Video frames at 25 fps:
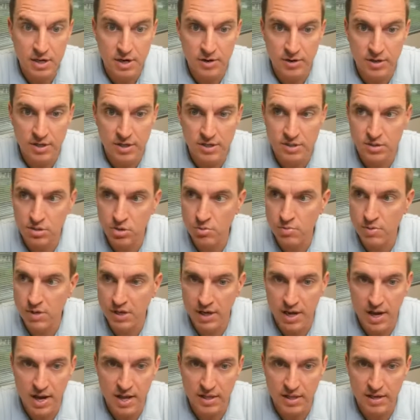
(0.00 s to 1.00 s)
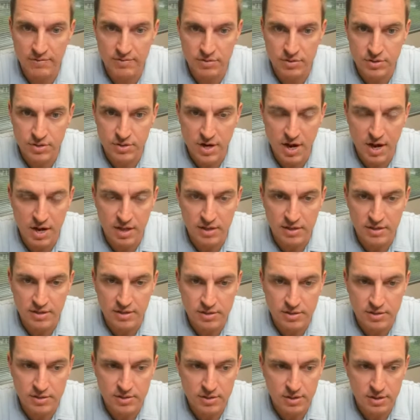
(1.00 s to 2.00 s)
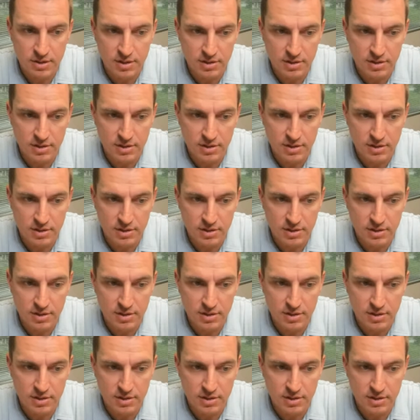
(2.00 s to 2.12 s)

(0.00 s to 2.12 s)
consuming high levels of knowledge,